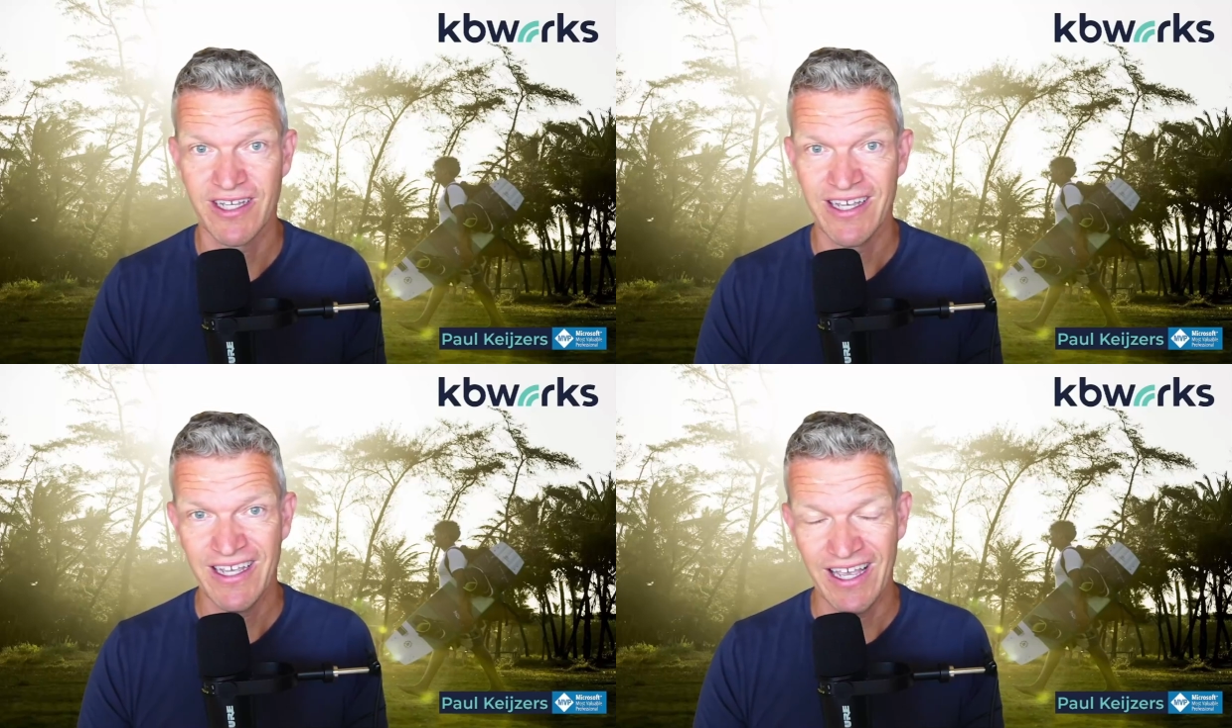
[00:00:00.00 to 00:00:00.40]

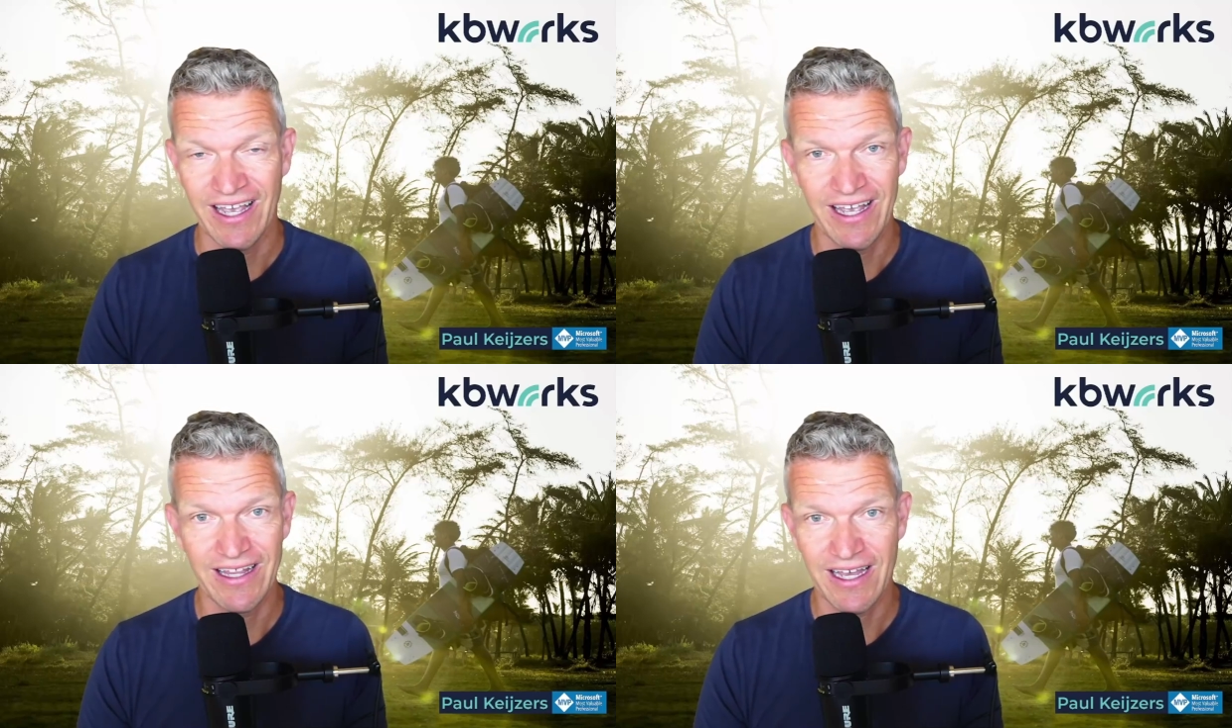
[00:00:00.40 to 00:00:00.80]

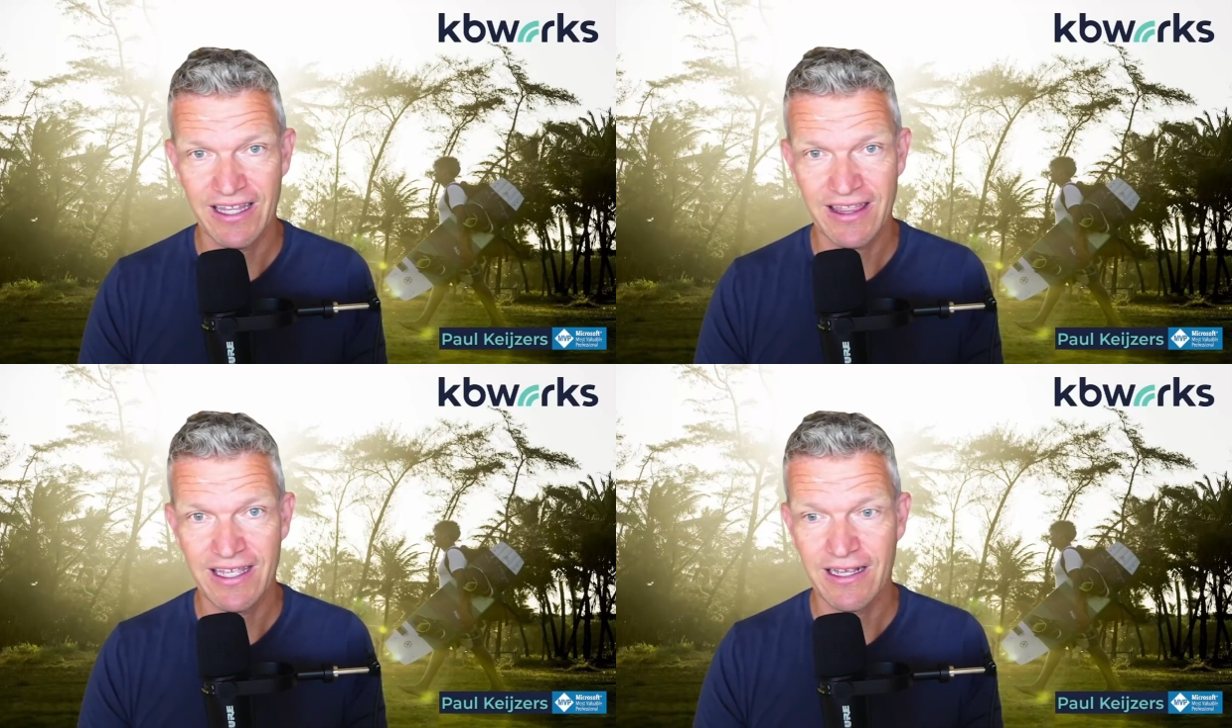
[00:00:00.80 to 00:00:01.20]
And I
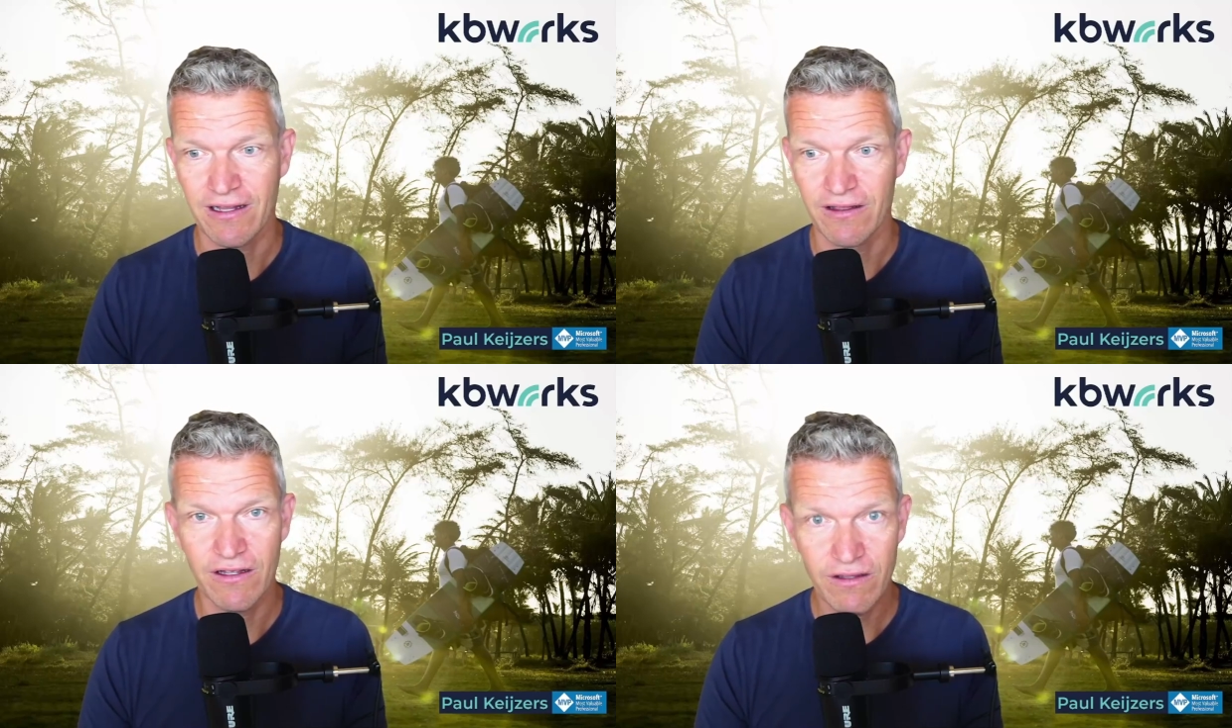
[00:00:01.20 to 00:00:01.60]
think a
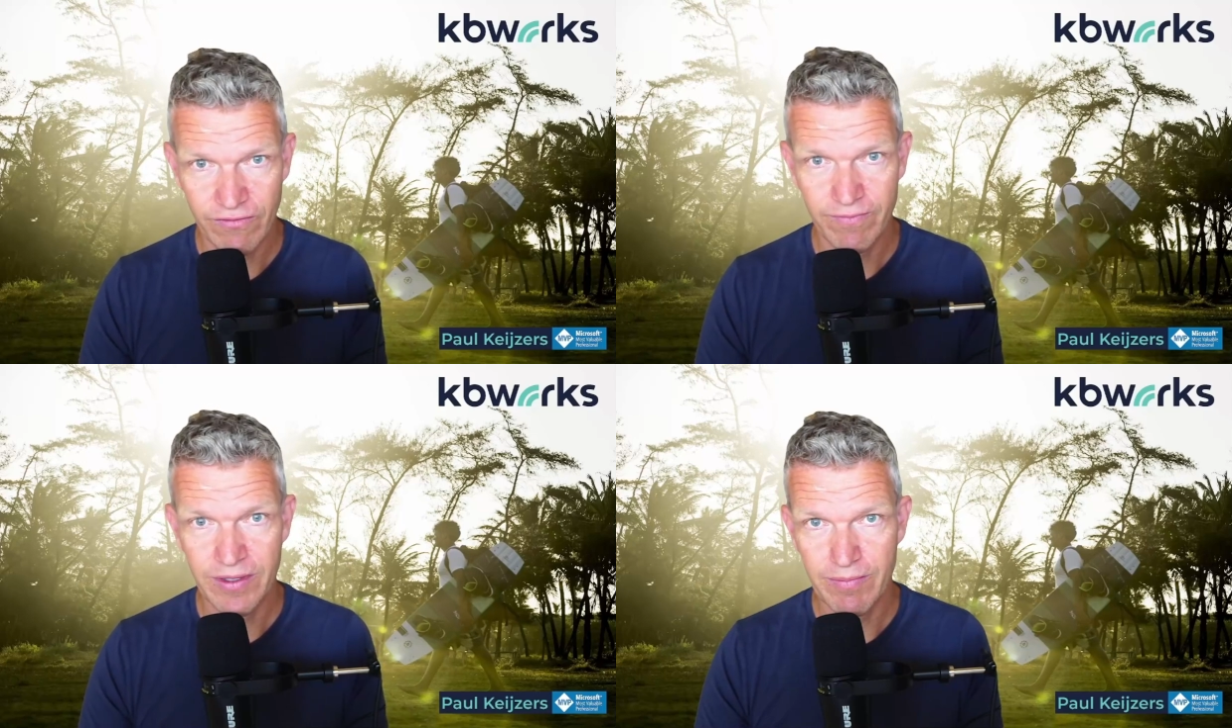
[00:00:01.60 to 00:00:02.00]
lot
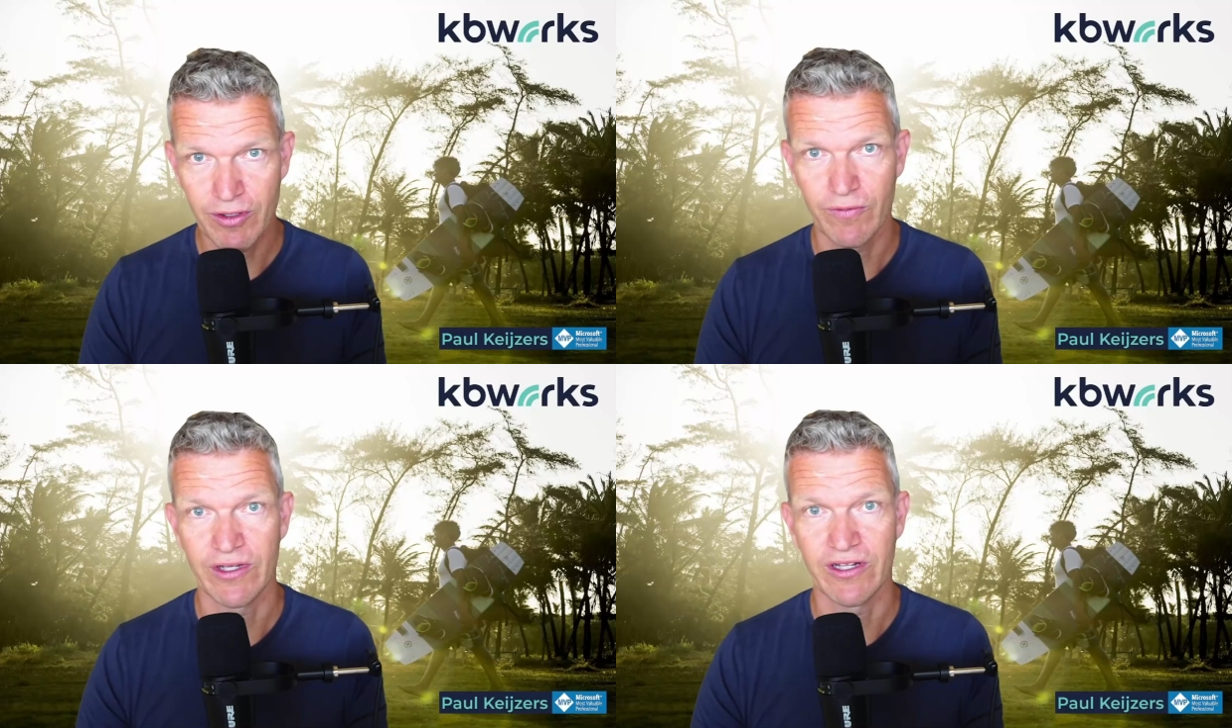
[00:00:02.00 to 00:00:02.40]
of people
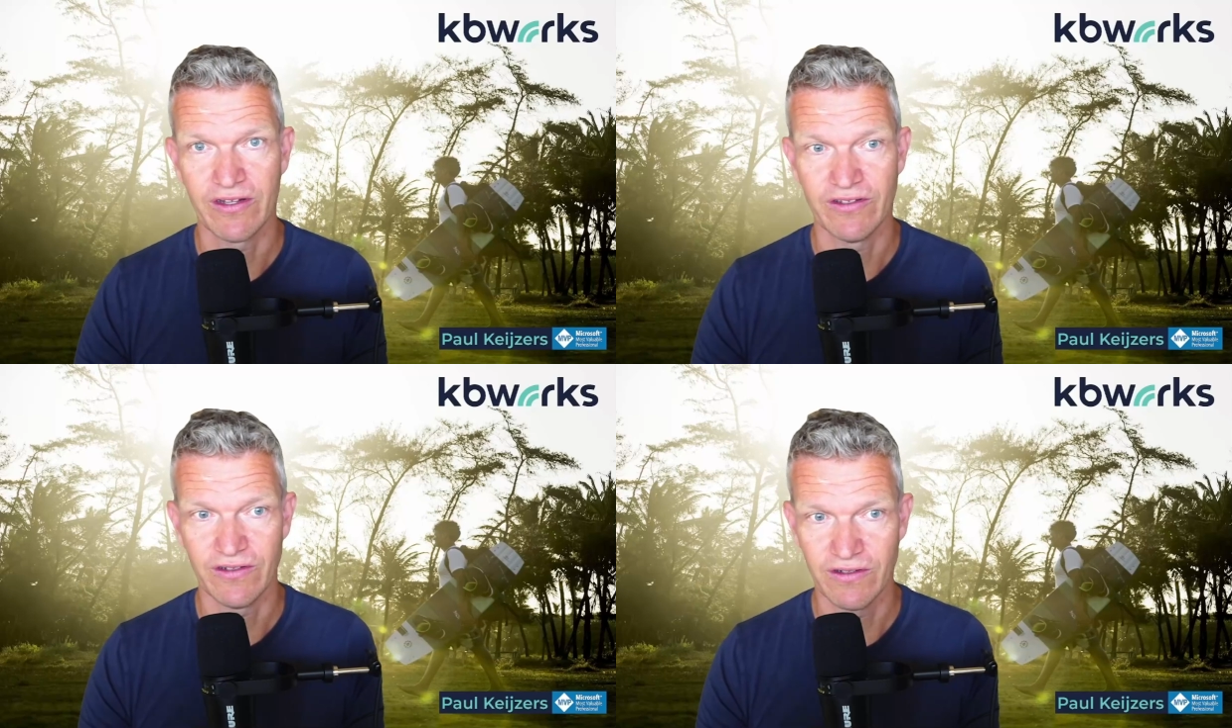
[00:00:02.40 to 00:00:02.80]
will
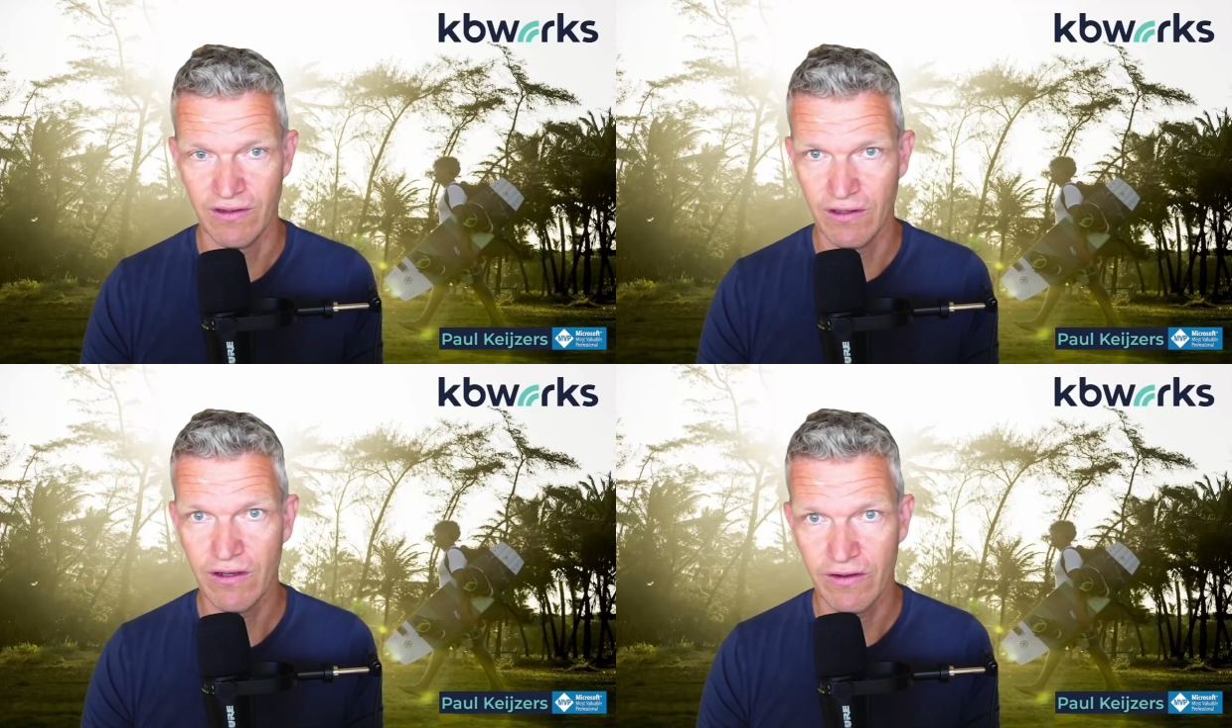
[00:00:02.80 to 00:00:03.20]

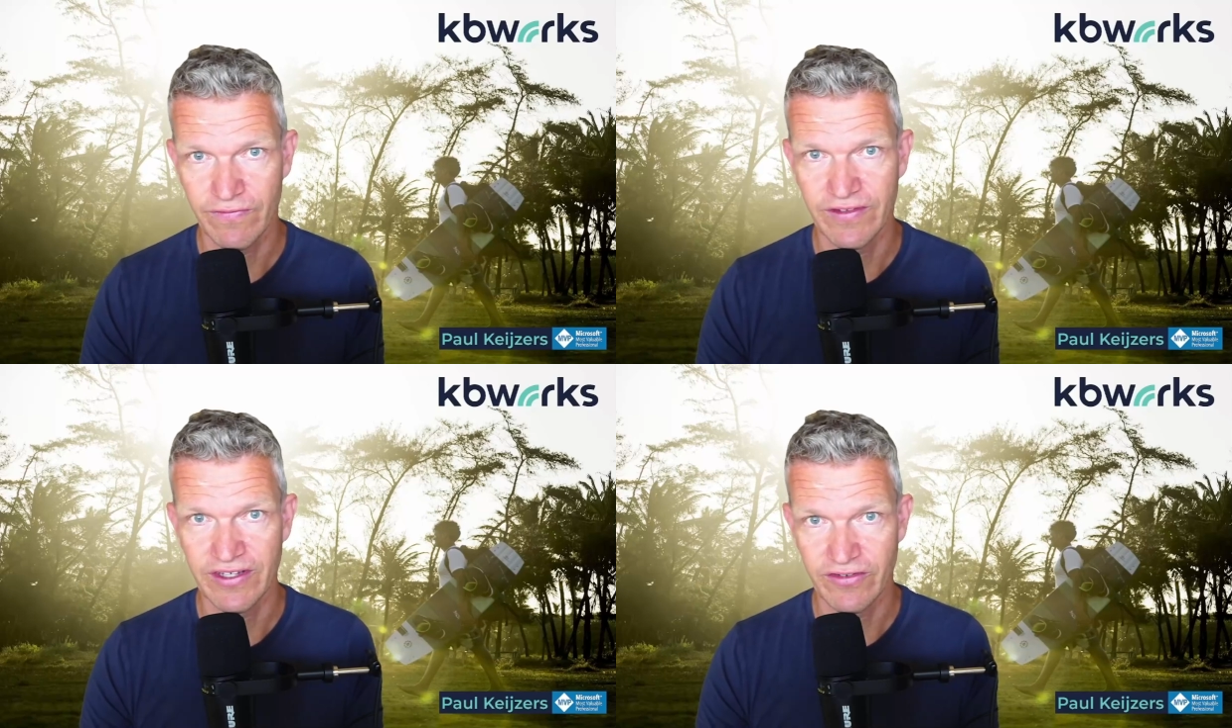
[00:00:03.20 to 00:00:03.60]
love
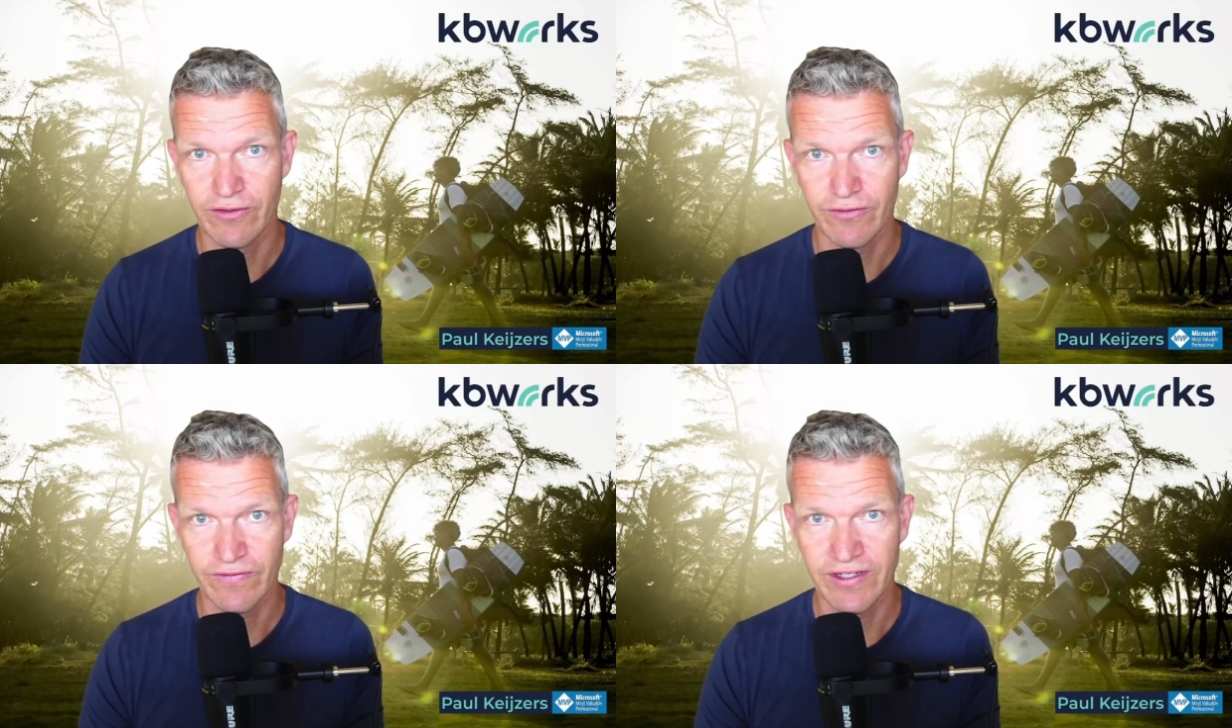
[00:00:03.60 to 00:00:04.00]
this
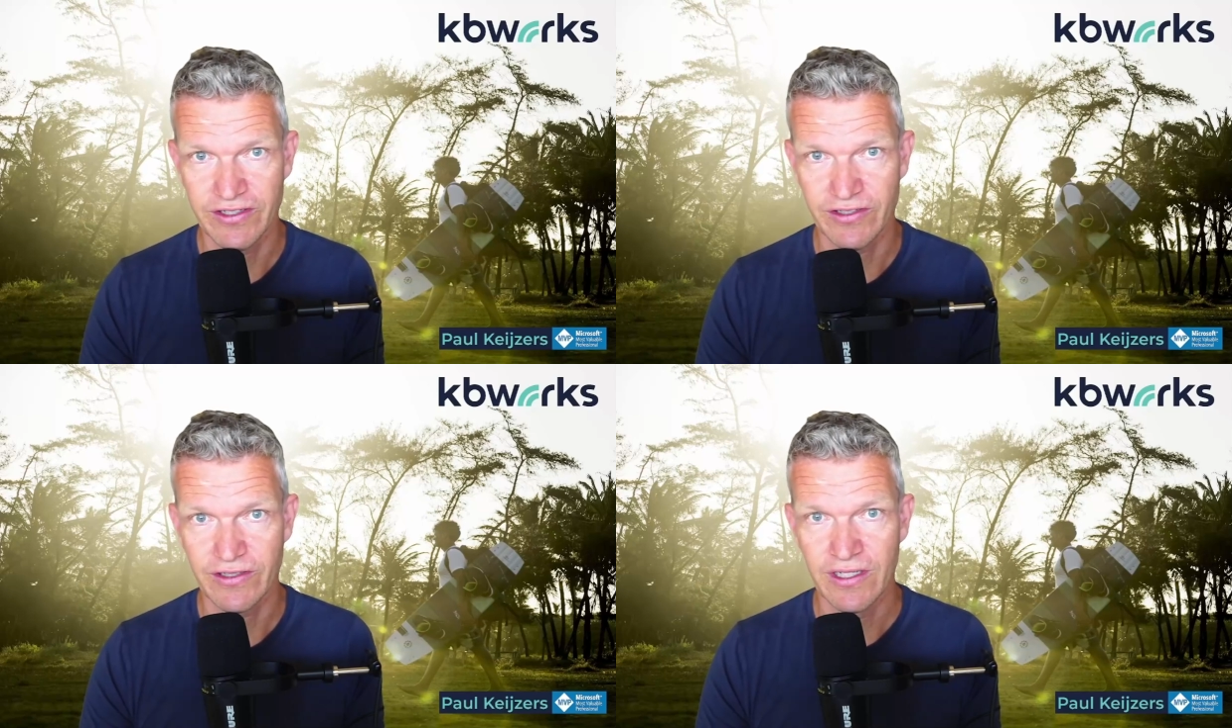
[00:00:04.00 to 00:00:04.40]
new
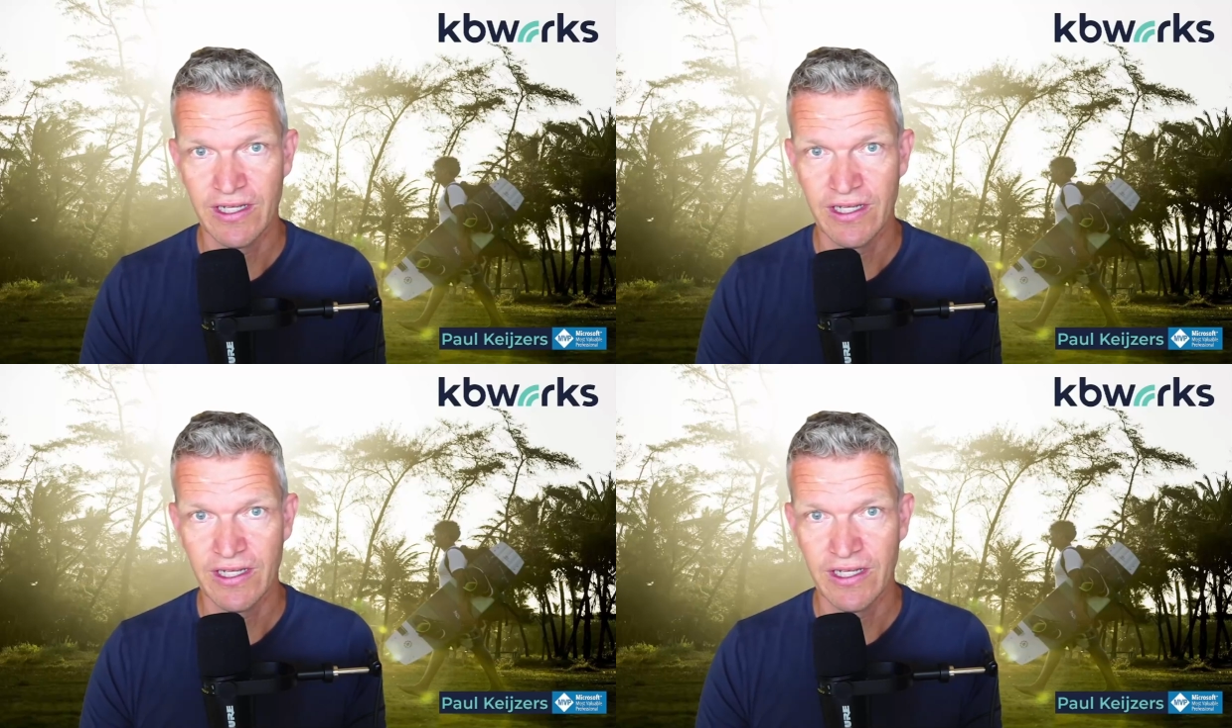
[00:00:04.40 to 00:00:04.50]
feature